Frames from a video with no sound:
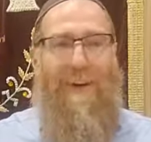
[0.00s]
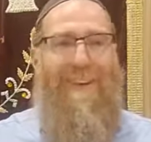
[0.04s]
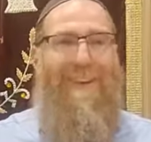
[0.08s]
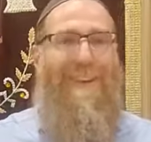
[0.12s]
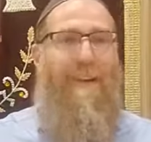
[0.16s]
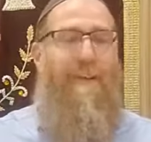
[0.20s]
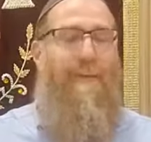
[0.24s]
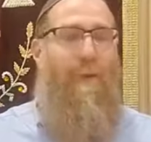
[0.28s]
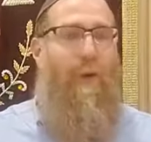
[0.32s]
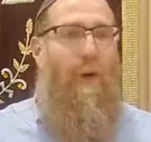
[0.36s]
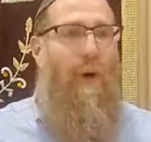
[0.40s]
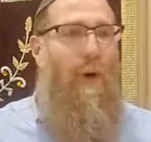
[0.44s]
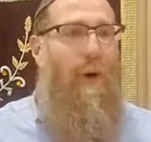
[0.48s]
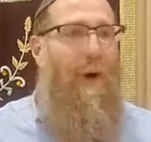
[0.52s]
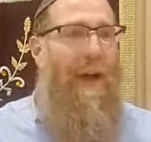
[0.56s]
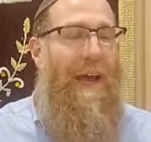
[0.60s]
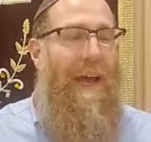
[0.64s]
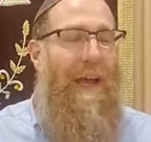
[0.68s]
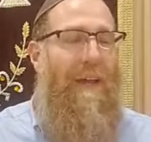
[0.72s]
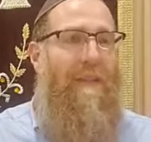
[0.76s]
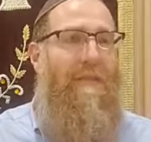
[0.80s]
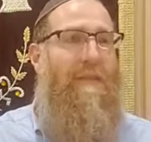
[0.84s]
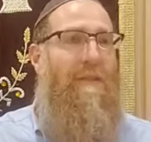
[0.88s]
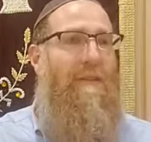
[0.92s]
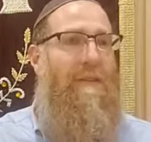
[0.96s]
can
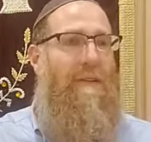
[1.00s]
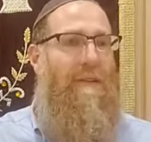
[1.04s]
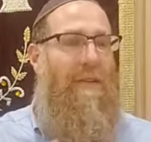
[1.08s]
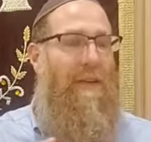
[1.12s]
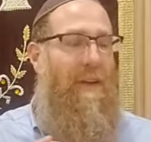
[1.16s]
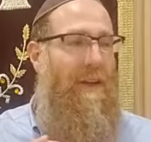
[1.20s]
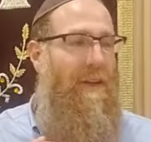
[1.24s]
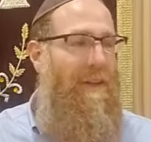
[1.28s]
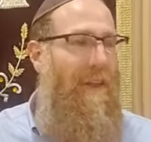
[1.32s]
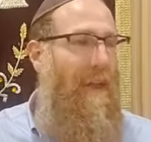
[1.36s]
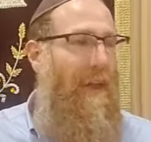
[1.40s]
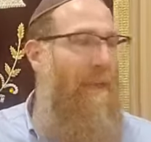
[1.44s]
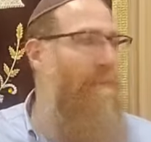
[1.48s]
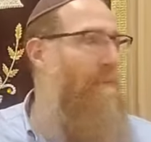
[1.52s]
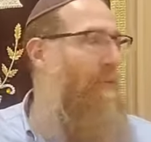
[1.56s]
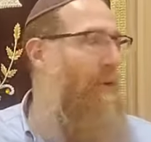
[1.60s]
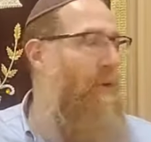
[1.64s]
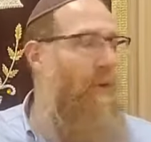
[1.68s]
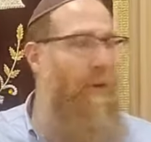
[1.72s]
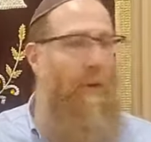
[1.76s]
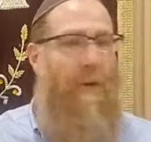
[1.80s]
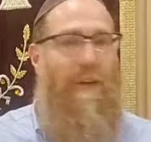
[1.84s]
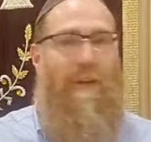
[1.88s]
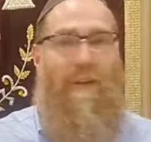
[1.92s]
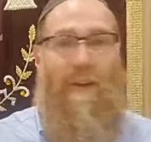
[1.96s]
enter into the temple
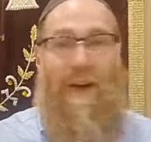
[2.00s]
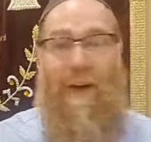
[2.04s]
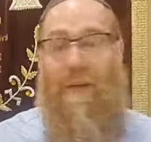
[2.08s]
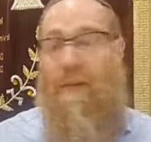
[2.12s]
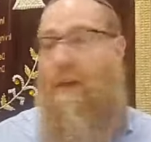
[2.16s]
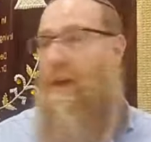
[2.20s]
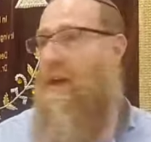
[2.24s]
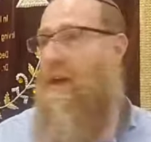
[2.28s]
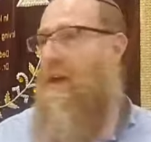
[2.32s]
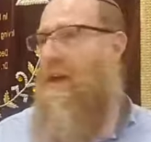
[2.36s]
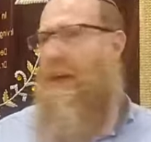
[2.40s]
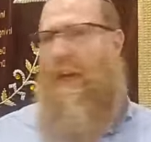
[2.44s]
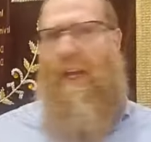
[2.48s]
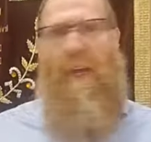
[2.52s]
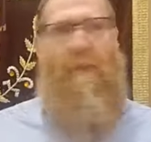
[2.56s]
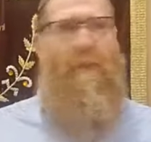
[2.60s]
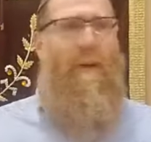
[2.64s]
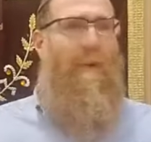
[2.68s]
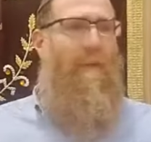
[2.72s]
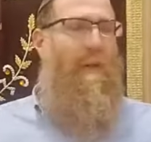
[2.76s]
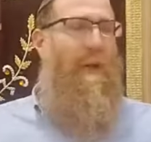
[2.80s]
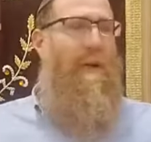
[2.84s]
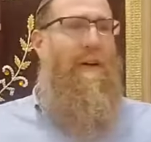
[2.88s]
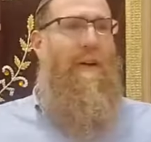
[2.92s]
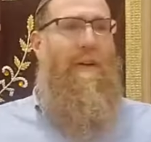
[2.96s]
courtyard even
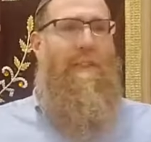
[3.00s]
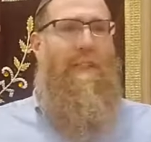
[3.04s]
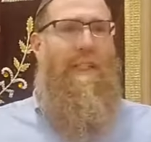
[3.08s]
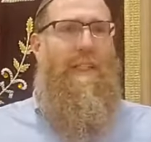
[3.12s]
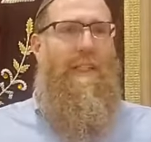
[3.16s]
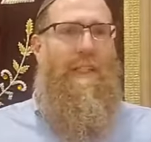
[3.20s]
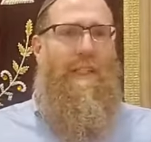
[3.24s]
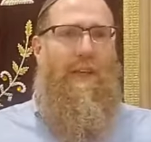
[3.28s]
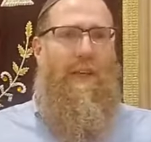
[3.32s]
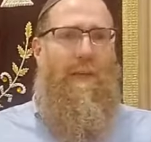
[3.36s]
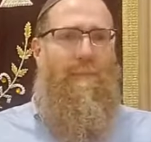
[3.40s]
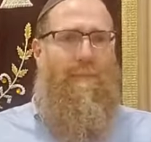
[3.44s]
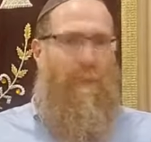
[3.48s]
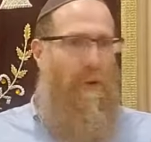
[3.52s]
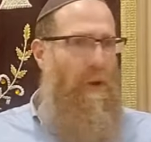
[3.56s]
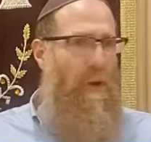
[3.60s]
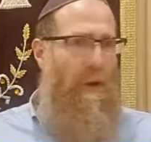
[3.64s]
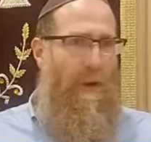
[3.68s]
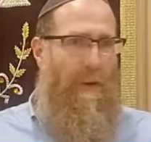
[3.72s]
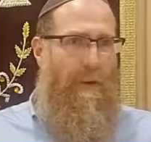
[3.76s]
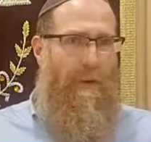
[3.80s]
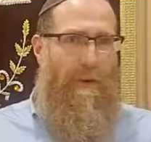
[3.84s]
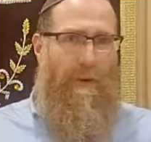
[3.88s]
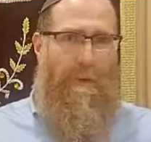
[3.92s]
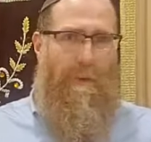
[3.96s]
if he knows he's
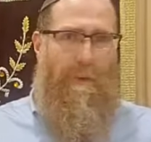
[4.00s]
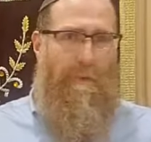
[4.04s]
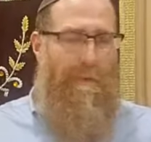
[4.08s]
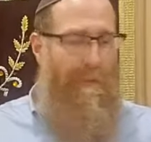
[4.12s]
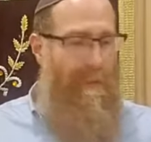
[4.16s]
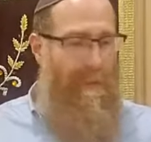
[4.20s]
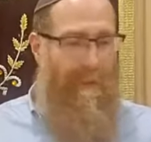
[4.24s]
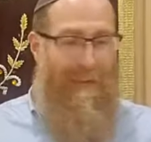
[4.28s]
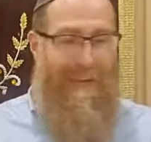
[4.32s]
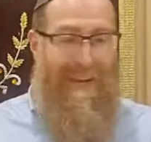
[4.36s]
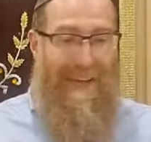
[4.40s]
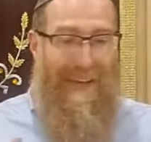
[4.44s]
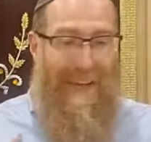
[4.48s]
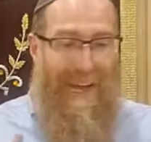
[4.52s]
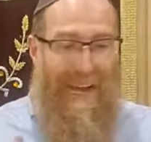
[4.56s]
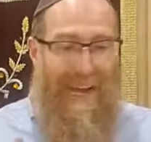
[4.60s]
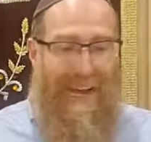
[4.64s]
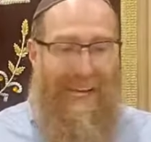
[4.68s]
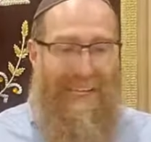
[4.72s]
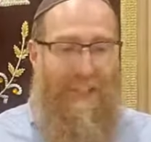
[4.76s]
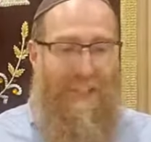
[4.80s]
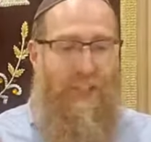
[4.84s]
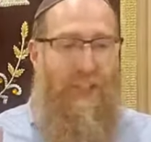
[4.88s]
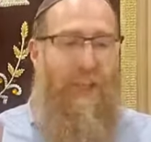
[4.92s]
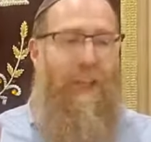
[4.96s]
pure.
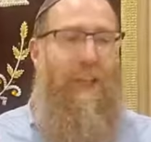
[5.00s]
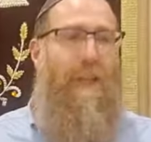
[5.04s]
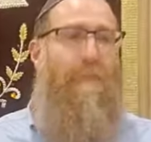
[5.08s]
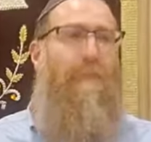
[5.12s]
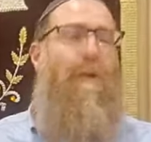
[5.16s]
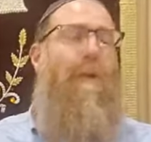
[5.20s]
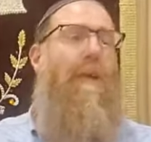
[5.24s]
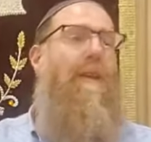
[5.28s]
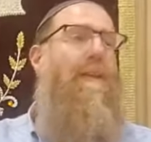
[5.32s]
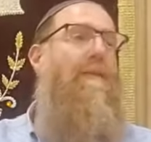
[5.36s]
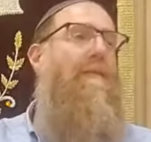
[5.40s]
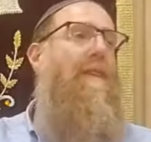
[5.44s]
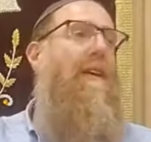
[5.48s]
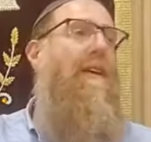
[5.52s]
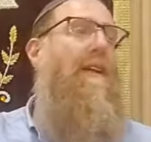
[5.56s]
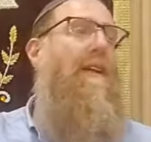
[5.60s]
Until he goes